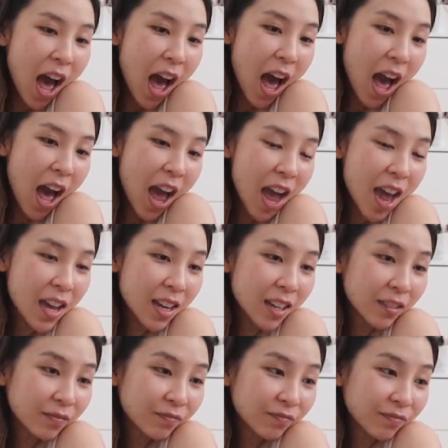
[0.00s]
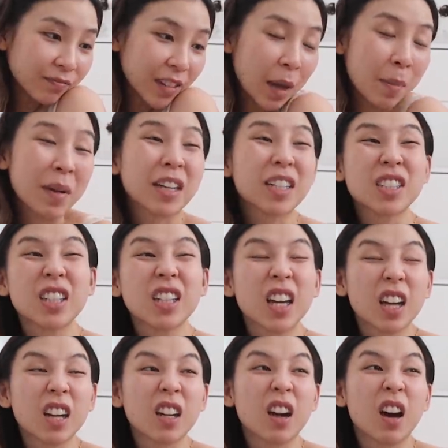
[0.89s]
I'm
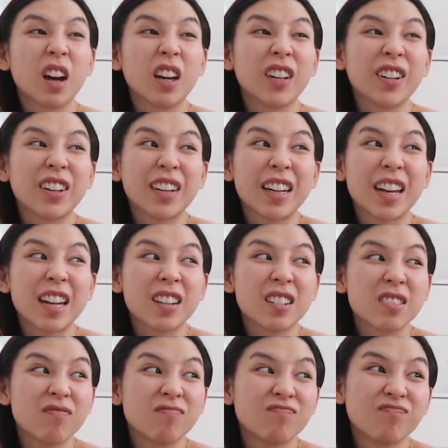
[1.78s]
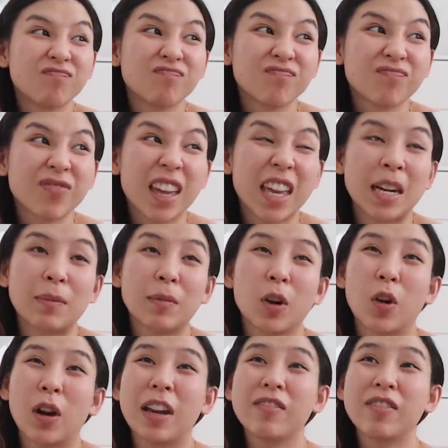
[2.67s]
actually kind of hungry now and I'm
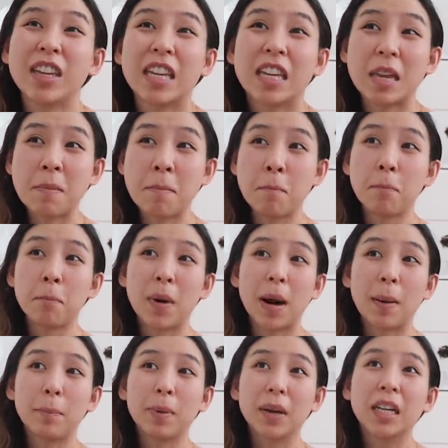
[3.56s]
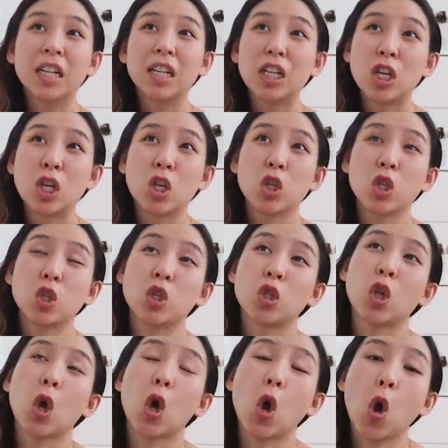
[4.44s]
craving kimbap.
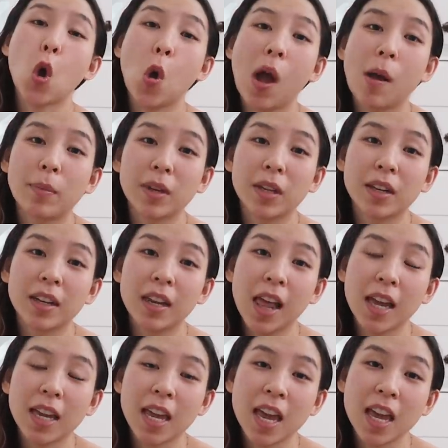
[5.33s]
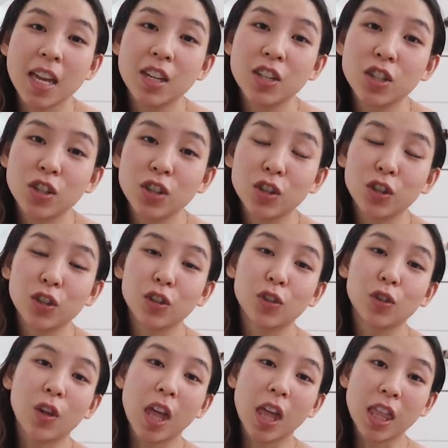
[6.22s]
So I'm gonna like head
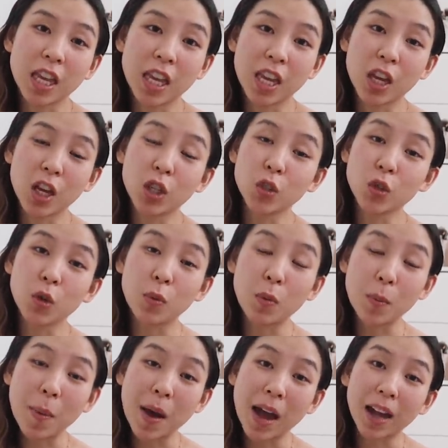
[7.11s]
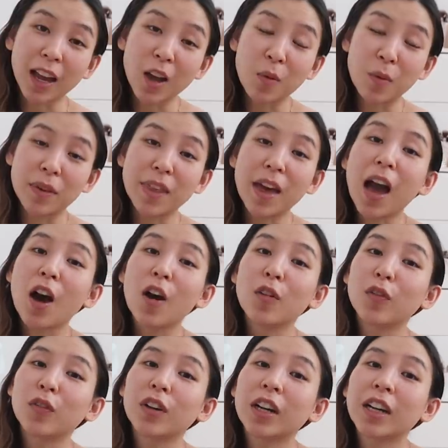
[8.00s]
to the supermarket with
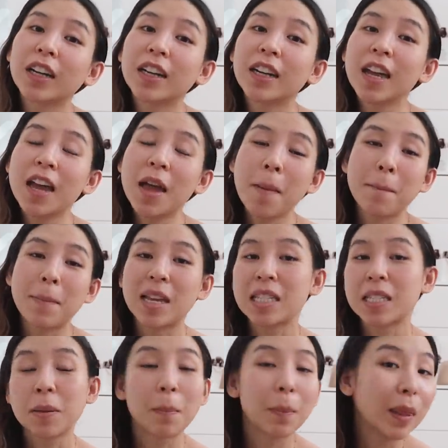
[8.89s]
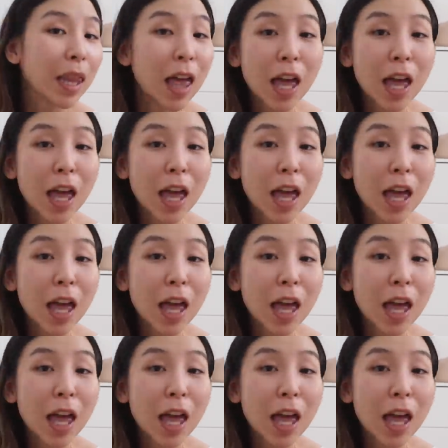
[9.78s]
Alfred, make some